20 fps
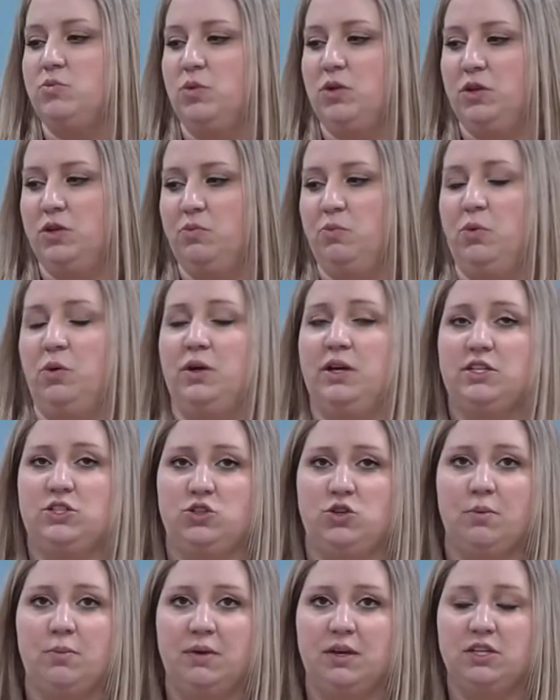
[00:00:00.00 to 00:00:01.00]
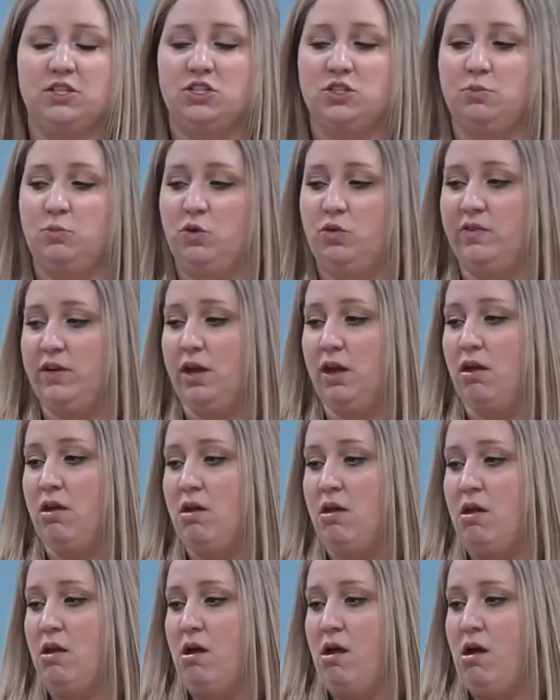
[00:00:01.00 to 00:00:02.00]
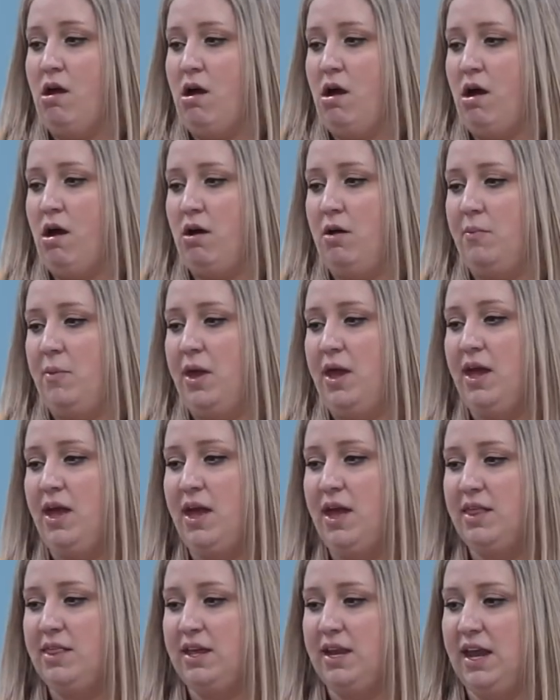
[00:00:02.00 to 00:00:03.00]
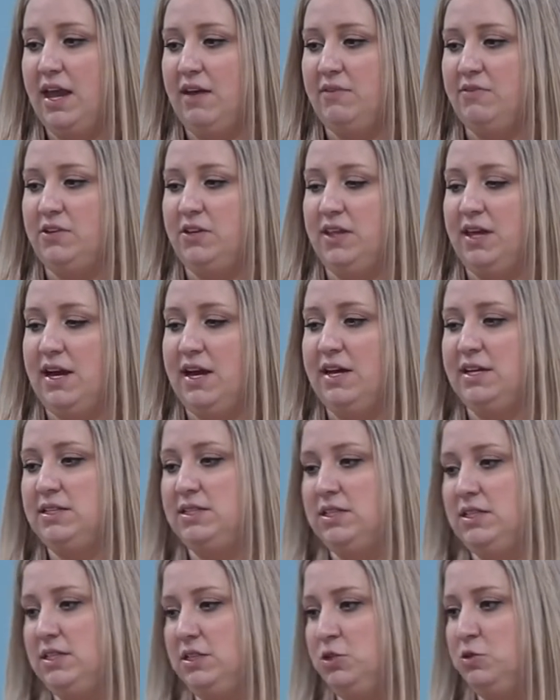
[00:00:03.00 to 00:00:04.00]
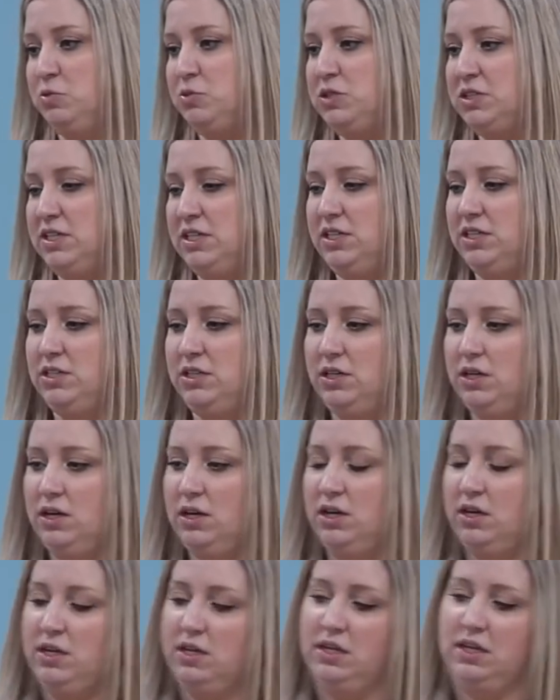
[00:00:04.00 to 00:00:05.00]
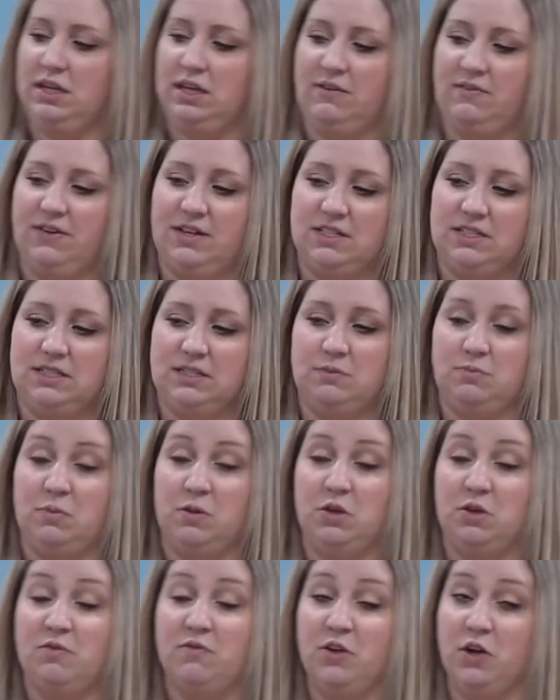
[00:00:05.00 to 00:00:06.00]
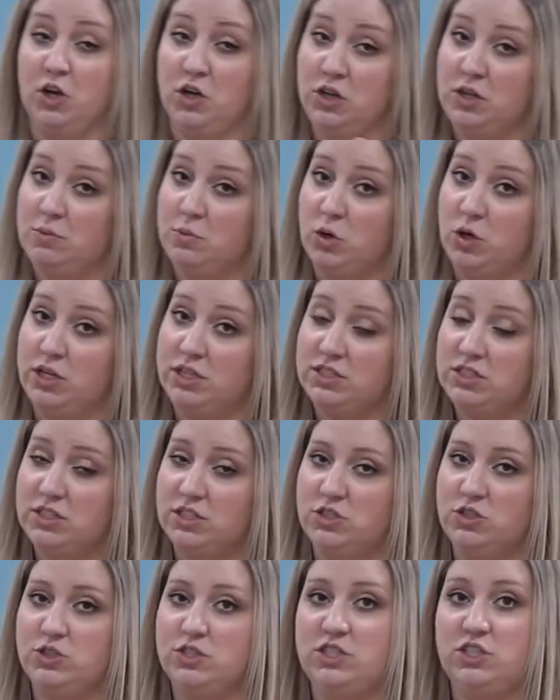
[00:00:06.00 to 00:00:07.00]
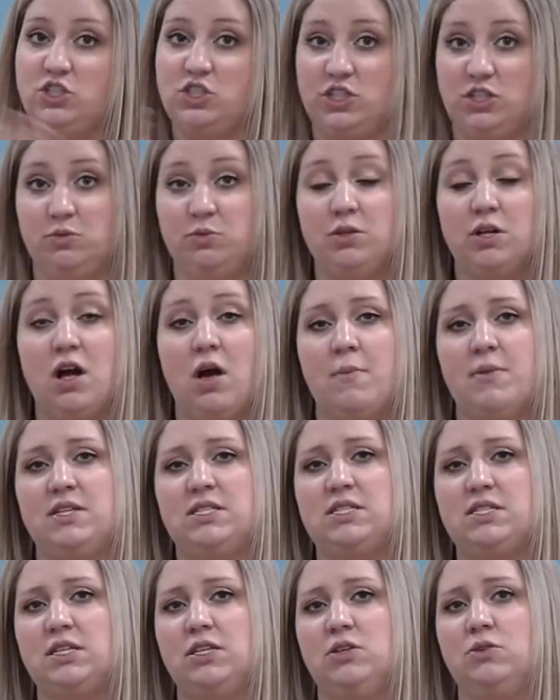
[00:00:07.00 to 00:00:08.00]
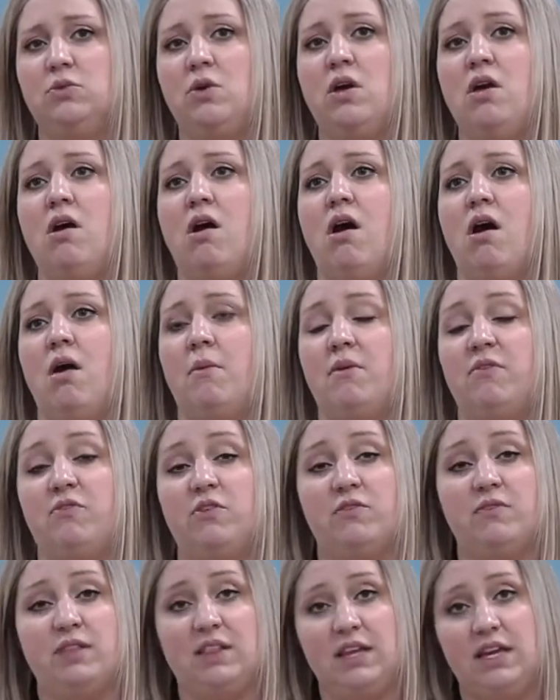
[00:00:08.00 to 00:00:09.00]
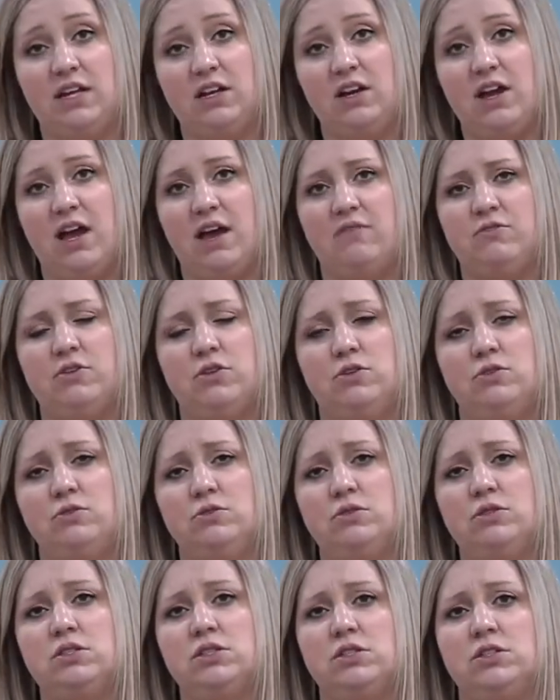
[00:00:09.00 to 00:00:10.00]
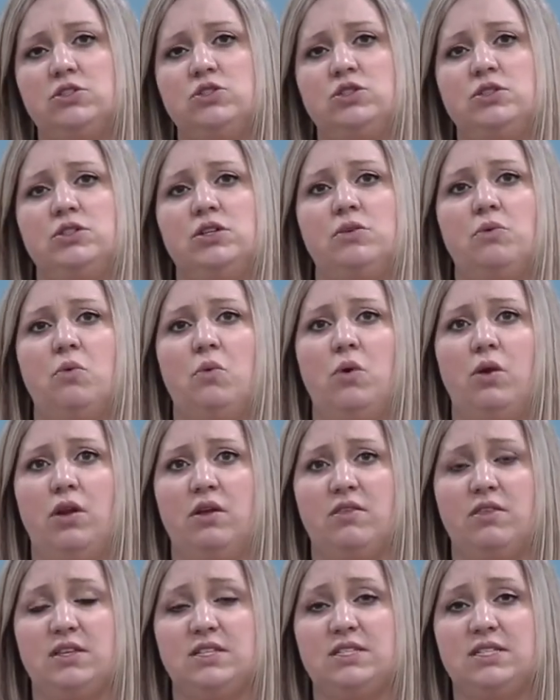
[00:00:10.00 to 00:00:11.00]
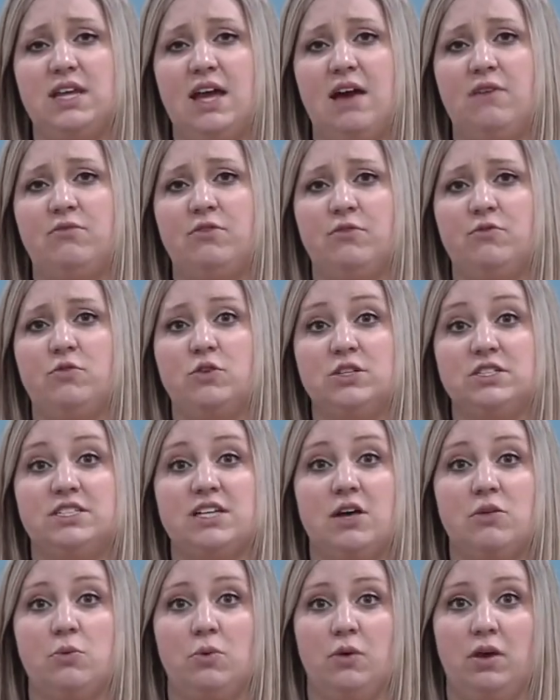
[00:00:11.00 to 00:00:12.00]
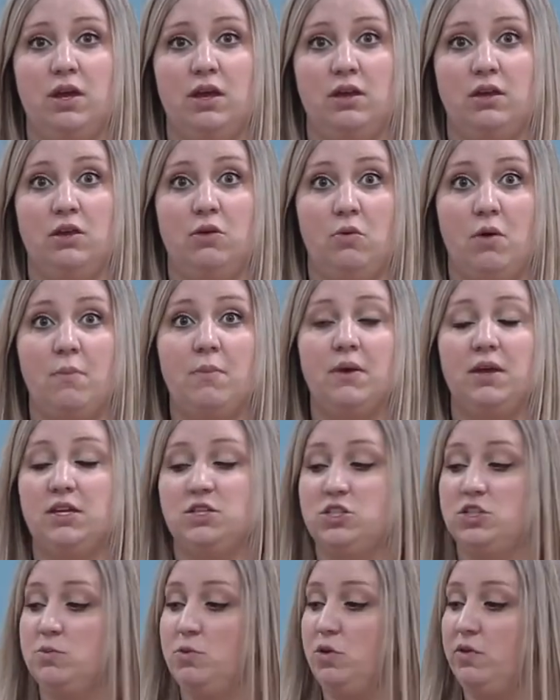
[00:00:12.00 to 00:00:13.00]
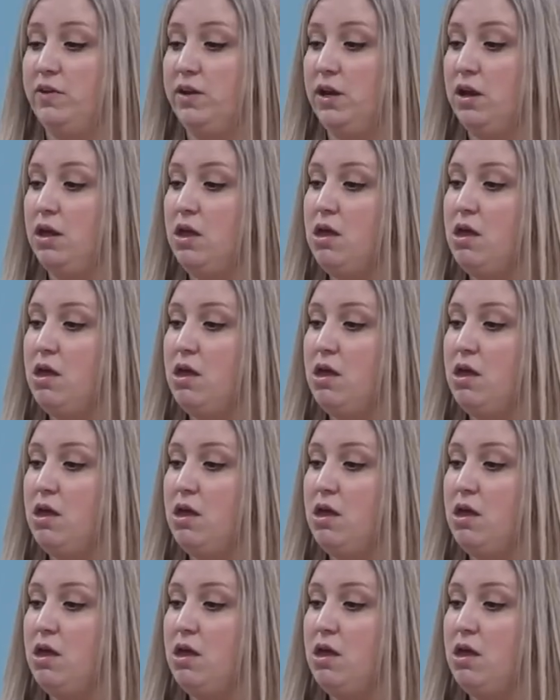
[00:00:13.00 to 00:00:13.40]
when we'll get you up and get you moving. And then after that, you see, if an early morning surgery, Jill will come and see you. If you have a later afternoon surgery, one of the staff from 4 South will get you up and get you moving.